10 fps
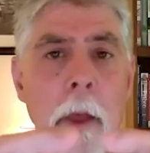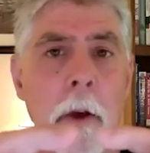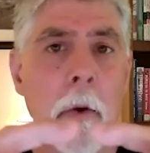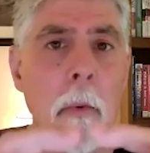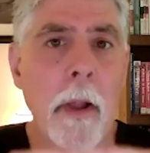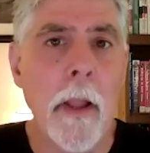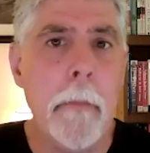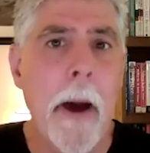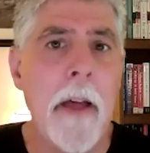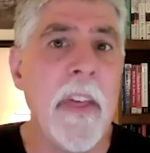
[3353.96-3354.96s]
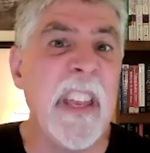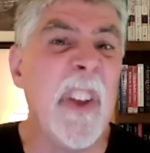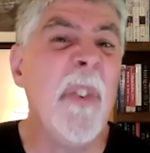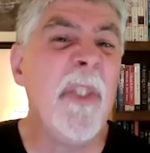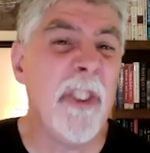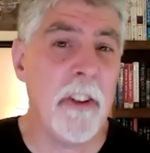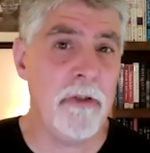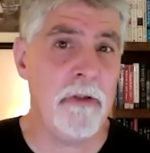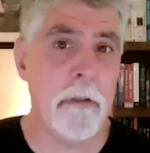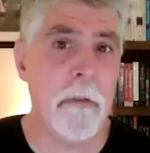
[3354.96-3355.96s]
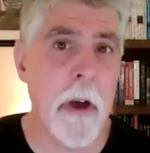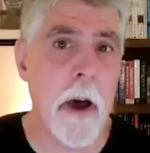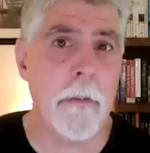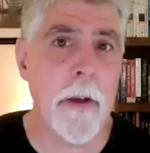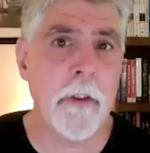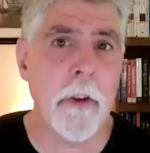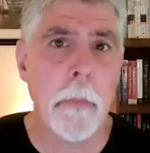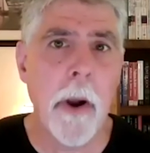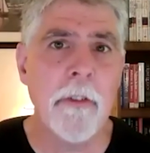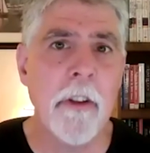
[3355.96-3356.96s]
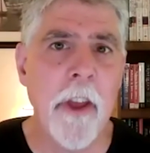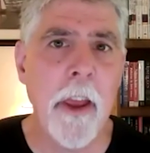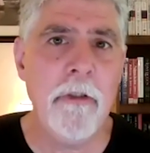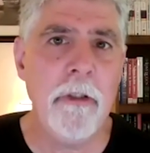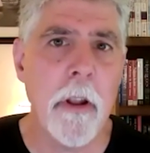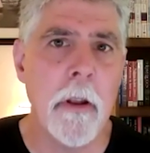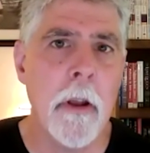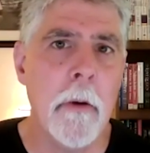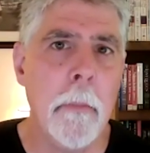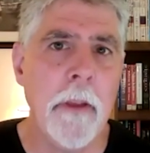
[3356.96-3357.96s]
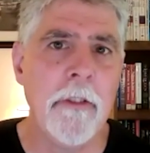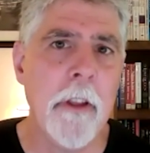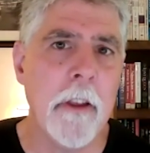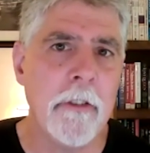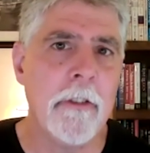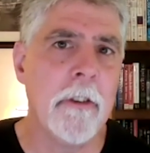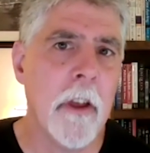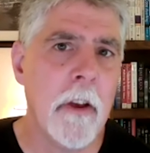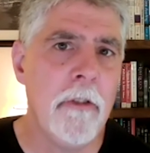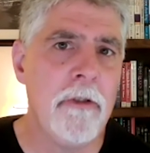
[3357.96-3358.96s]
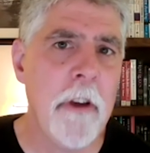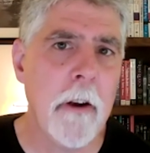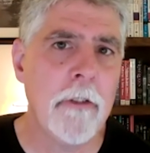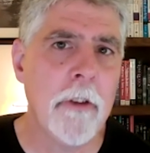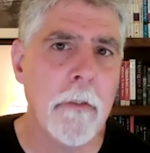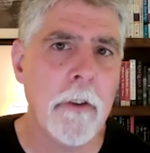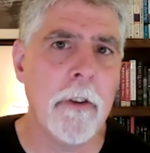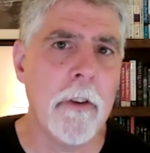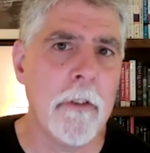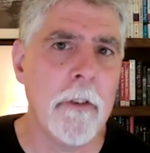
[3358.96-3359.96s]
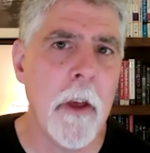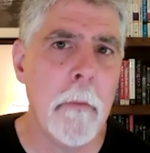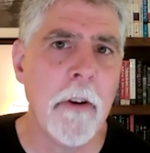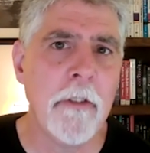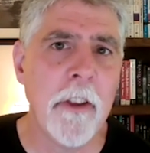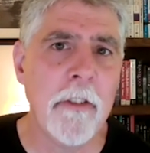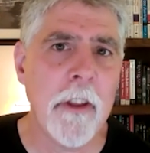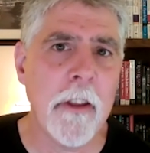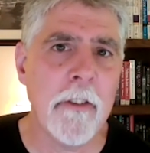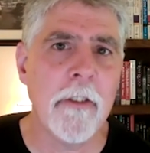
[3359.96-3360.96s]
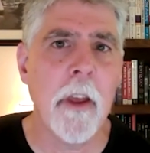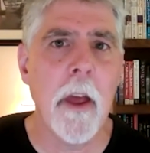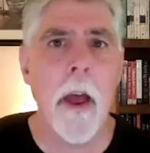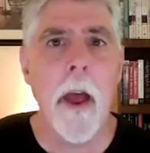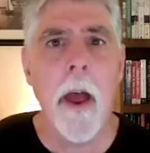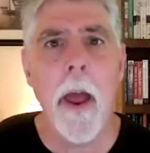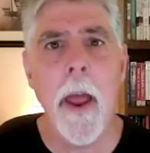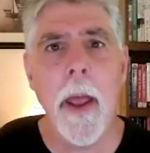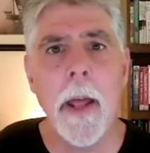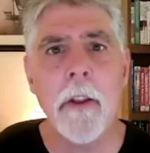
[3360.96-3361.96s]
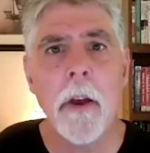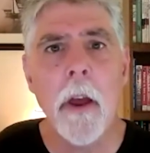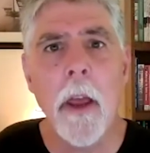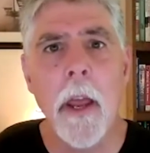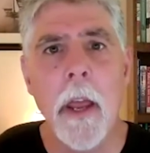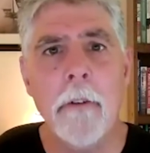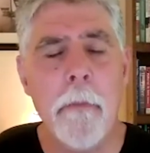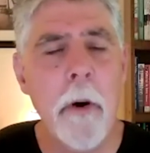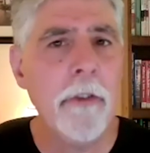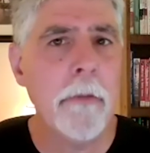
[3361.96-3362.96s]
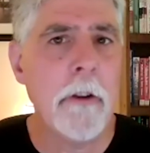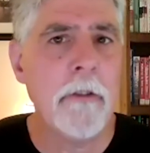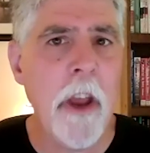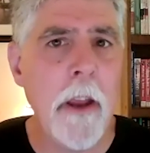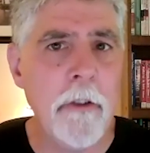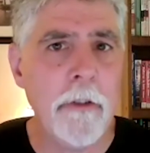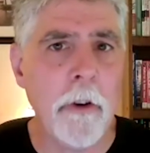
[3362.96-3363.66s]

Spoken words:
really by the usage of it: presentation, business, shared services, persistence. And if most of our changes are